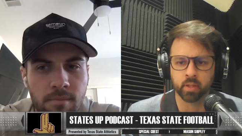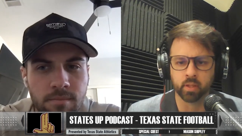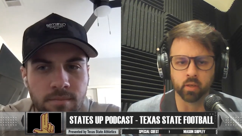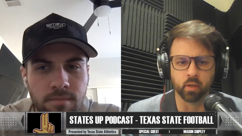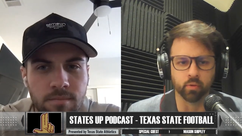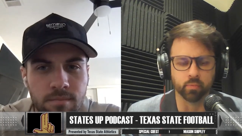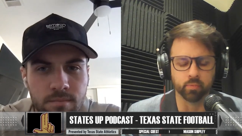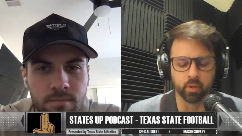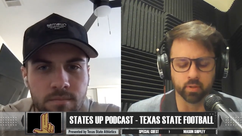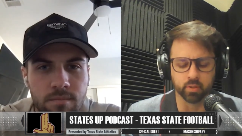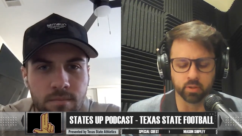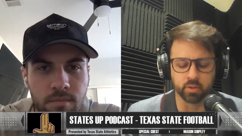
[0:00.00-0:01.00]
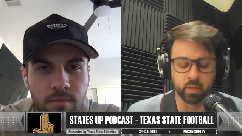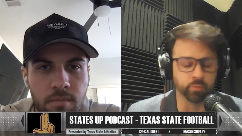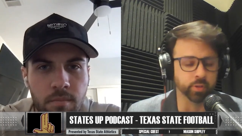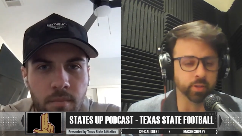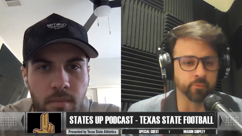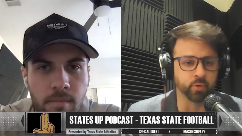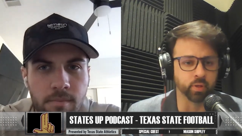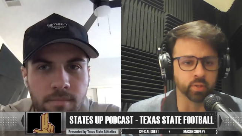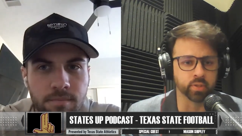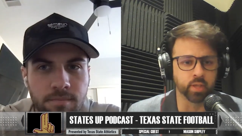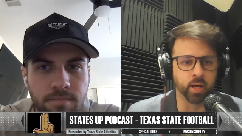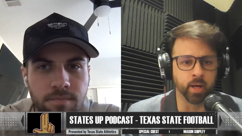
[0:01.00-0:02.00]
Speaker 1: you know uh, several
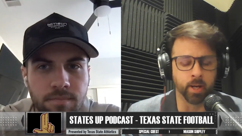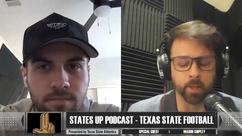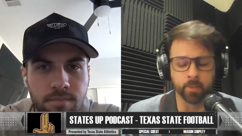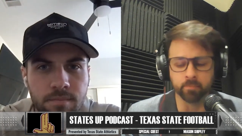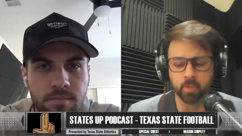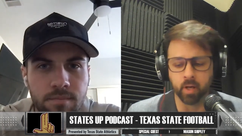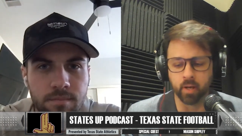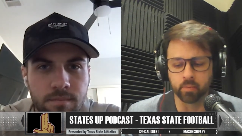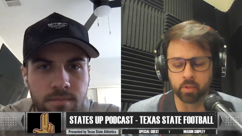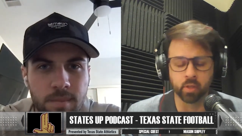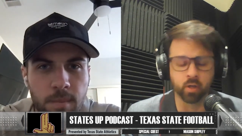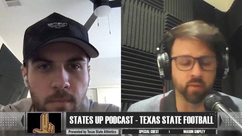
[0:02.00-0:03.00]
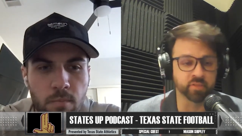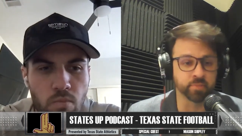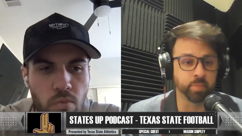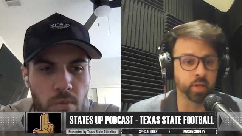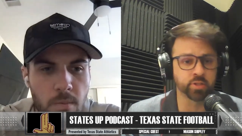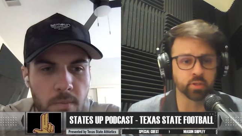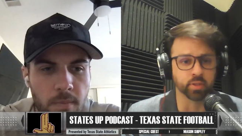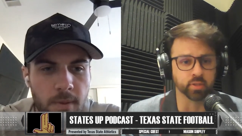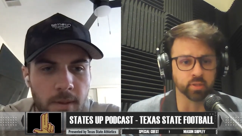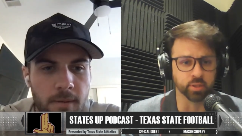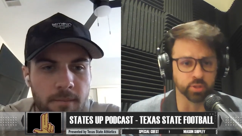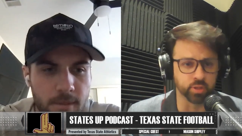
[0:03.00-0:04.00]
different um, uh, kickoff
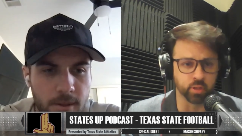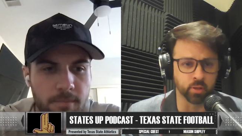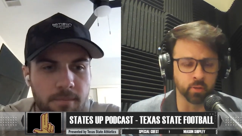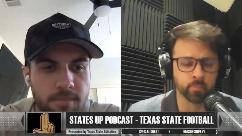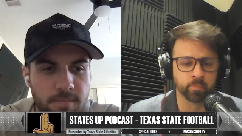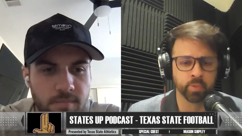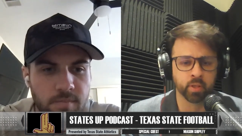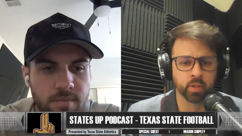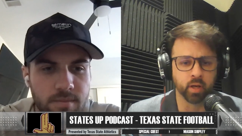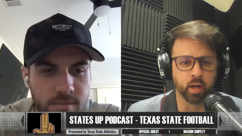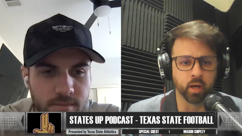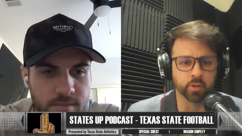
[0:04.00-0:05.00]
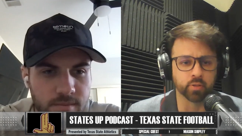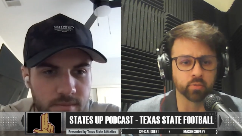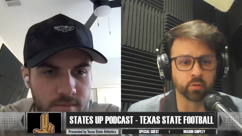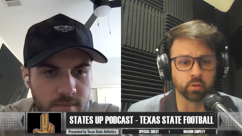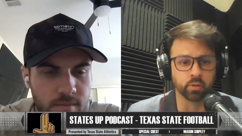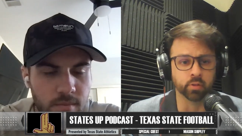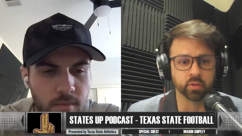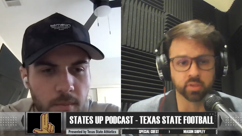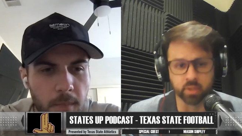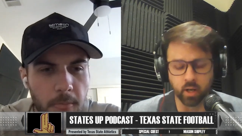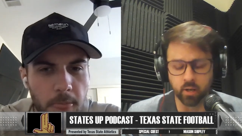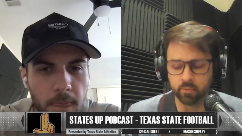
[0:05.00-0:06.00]
specialists this year uh, to include
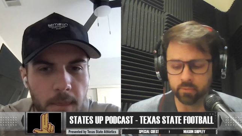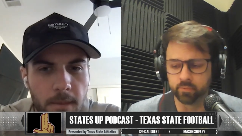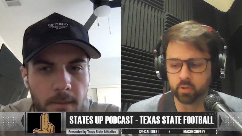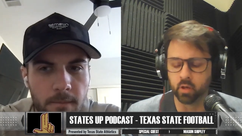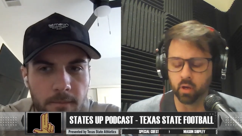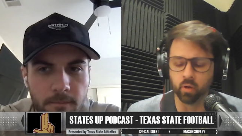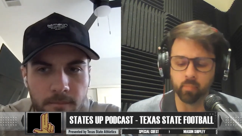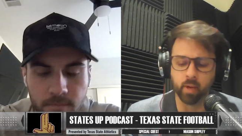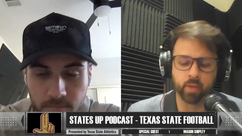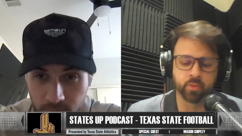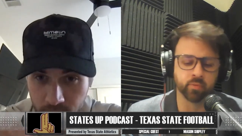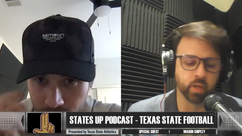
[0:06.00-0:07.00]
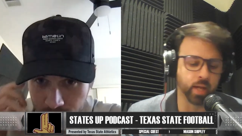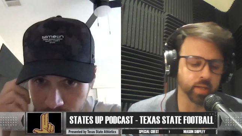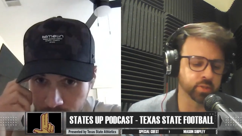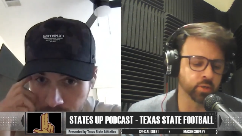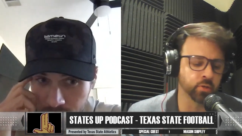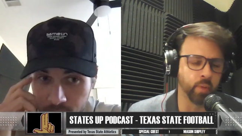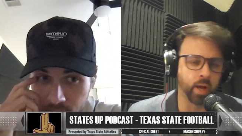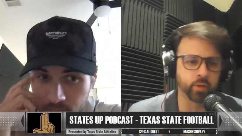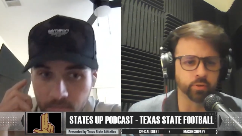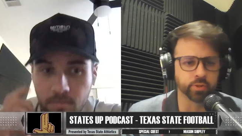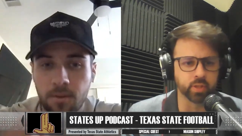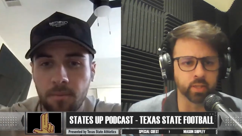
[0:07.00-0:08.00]
yourself, you know, Matthew Velasco,
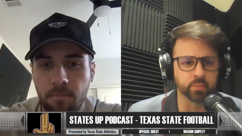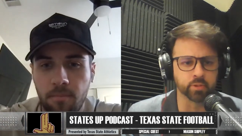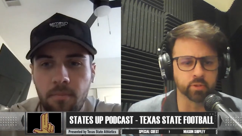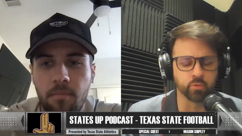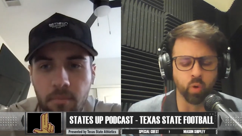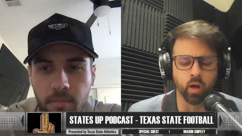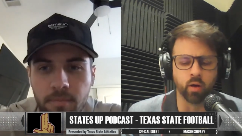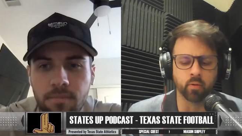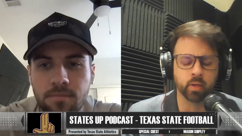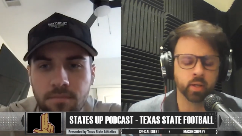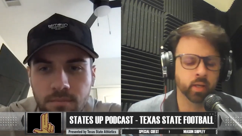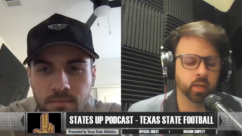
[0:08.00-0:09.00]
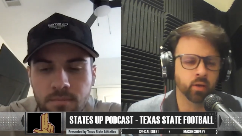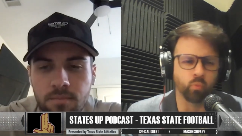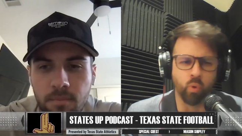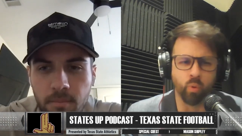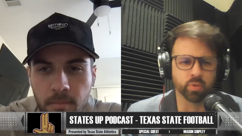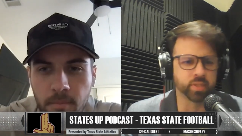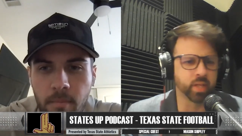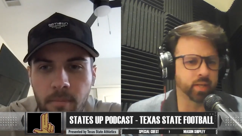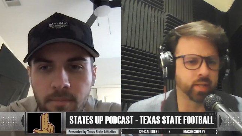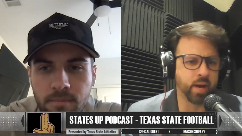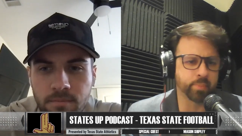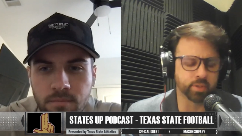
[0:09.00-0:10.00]
Michael James as well. What was
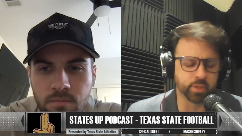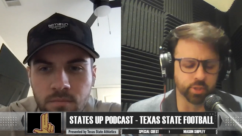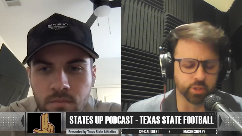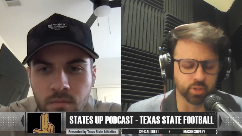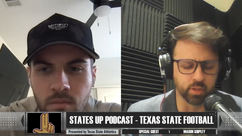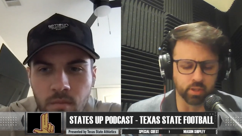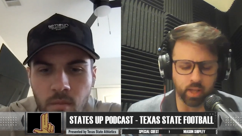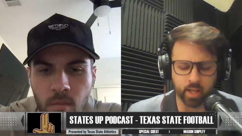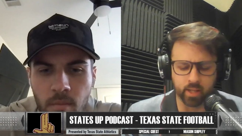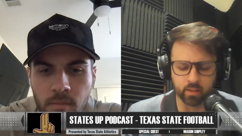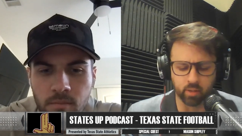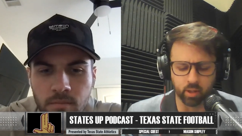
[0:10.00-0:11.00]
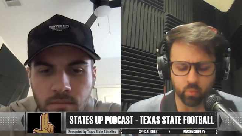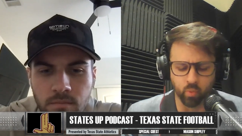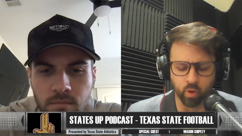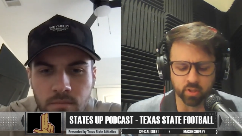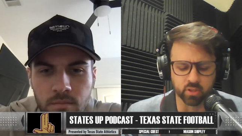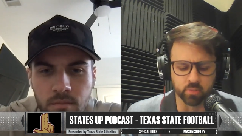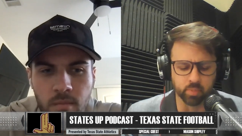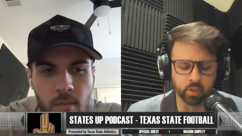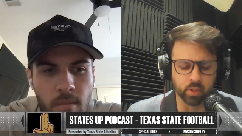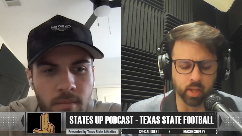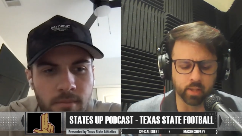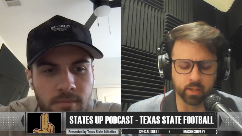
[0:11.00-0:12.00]
that competition like, and, and what has it
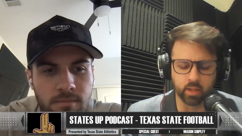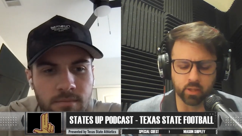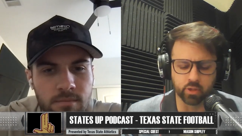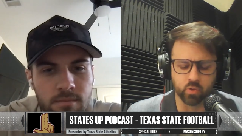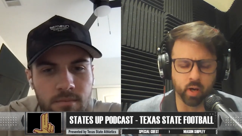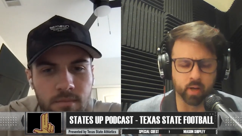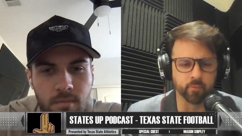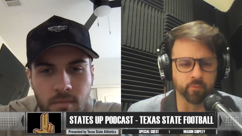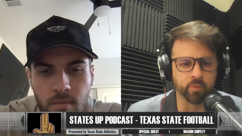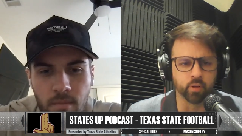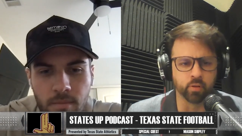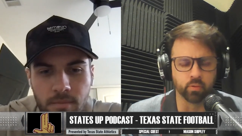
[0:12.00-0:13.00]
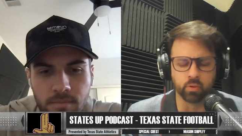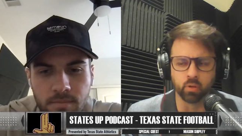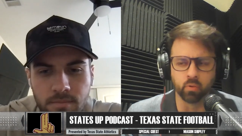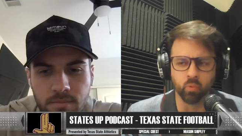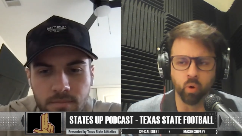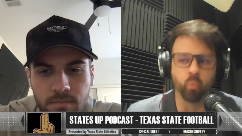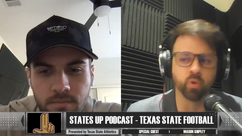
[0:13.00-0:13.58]
been like in trying to fill, you know, what